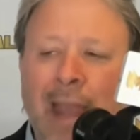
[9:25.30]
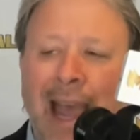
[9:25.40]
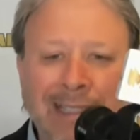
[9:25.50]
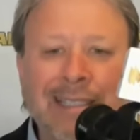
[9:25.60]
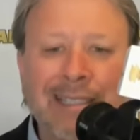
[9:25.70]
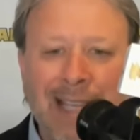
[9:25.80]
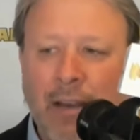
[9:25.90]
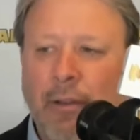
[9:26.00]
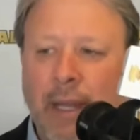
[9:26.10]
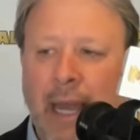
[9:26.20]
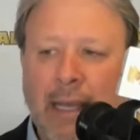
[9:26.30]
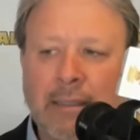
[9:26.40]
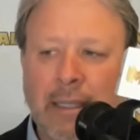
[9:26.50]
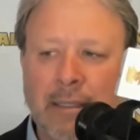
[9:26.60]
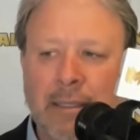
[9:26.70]
and settle the
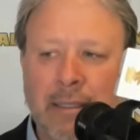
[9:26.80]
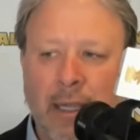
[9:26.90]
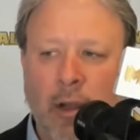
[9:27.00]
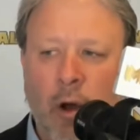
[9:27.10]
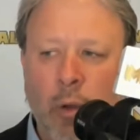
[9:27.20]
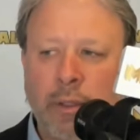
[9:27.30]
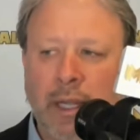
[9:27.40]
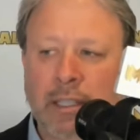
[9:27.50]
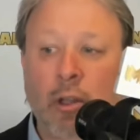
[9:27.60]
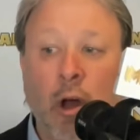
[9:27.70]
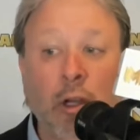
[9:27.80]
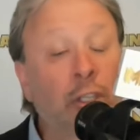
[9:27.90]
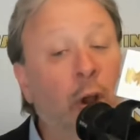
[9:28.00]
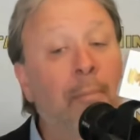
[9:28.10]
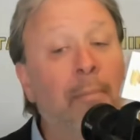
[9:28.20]
excesses in gold as long as
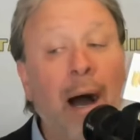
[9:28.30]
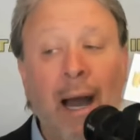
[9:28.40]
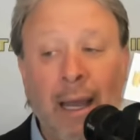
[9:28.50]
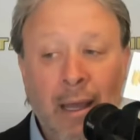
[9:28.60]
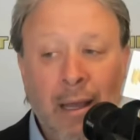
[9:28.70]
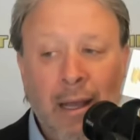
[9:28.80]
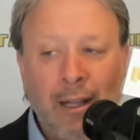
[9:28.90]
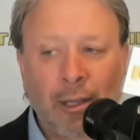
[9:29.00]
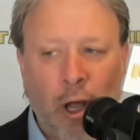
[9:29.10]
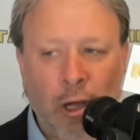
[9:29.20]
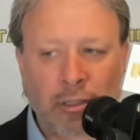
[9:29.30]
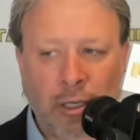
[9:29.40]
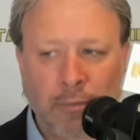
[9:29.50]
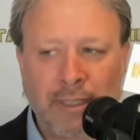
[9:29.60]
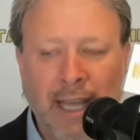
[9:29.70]
you don't buy
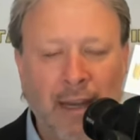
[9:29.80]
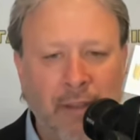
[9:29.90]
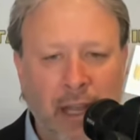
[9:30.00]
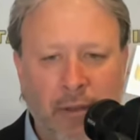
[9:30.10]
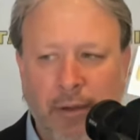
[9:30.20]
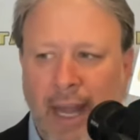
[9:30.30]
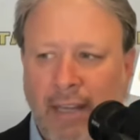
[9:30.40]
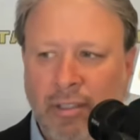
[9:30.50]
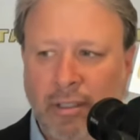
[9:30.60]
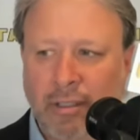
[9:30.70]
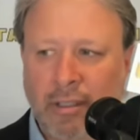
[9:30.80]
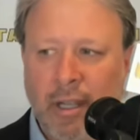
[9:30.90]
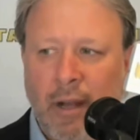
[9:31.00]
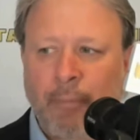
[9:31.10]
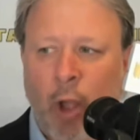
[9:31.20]
long-term debt of the other nations,
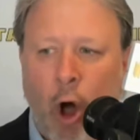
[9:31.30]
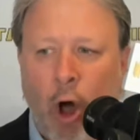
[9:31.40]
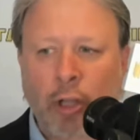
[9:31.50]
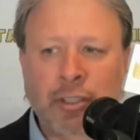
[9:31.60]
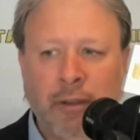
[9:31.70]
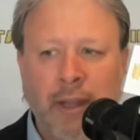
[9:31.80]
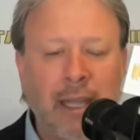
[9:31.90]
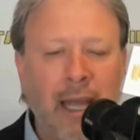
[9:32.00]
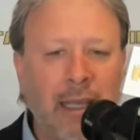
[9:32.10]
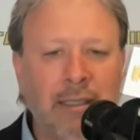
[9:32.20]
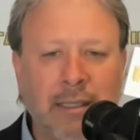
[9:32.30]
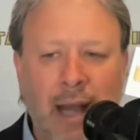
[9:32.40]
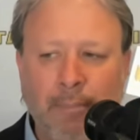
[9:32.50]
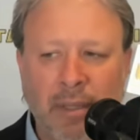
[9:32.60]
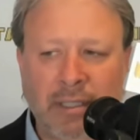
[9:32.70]
all so that they could
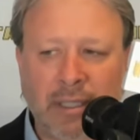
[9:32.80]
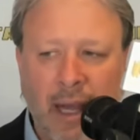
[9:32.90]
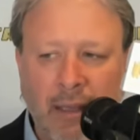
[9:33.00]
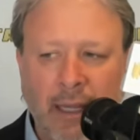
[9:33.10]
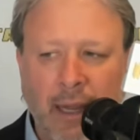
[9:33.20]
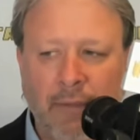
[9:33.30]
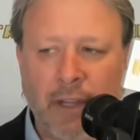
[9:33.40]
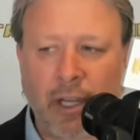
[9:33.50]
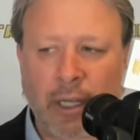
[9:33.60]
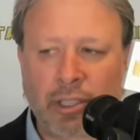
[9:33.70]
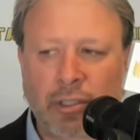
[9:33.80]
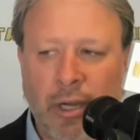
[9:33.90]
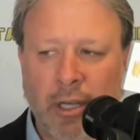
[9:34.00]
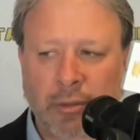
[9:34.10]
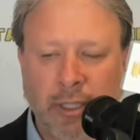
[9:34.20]
stop the selling of the US
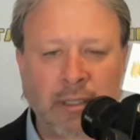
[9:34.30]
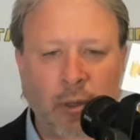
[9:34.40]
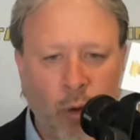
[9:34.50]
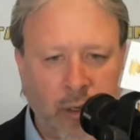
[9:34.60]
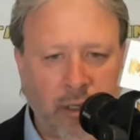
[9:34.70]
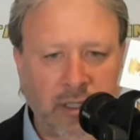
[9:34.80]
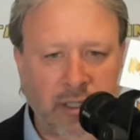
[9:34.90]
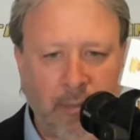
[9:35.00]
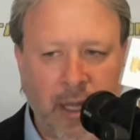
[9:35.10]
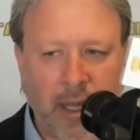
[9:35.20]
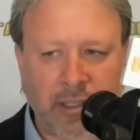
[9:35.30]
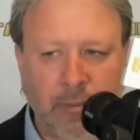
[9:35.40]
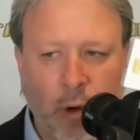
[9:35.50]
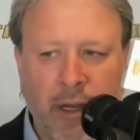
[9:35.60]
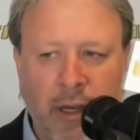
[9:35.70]
treasuries in order to stabilize
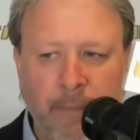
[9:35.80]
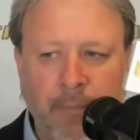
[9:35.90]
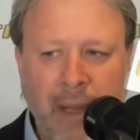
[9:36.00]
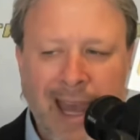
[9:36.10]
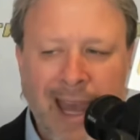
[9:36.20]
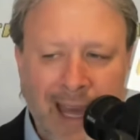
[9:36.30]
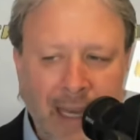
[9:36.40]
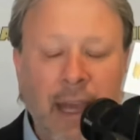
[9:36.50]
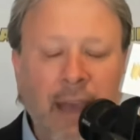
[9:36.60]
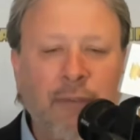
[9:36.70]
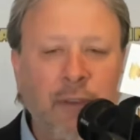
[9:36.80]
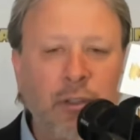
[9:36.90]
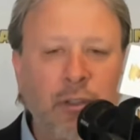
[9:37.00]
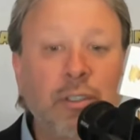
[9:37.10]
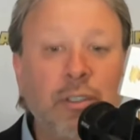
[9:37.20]
the market? And if
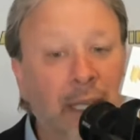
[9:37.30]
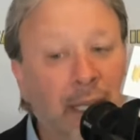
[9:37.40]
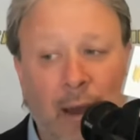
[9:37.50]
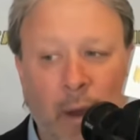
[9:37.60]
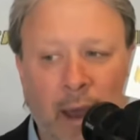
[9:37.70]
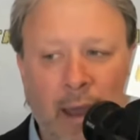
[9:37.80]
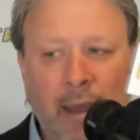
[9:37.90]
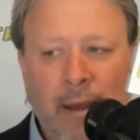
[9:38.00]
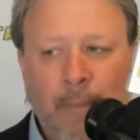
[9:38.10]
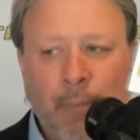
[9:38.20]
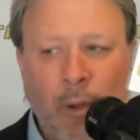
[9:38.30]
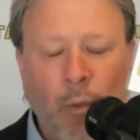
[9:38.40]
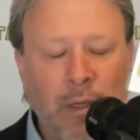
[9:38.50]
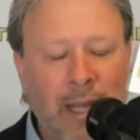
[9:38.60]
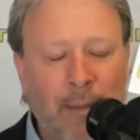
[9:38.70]
you do see it that way,
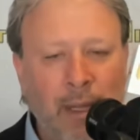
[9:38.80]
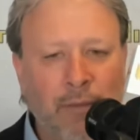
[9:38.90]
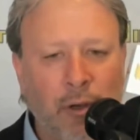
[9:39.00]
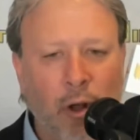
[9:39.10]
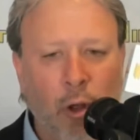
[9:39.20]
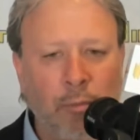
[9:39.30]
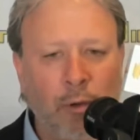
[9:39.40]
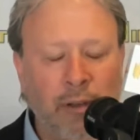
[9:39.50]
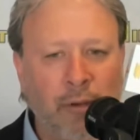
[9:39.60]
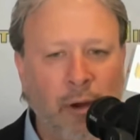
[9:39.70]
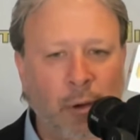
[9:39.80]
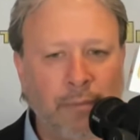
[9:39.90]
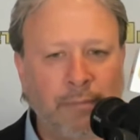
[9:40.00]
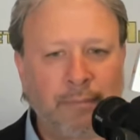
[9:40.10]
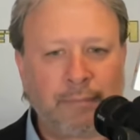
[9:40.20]
what does that mean for gold moving forward?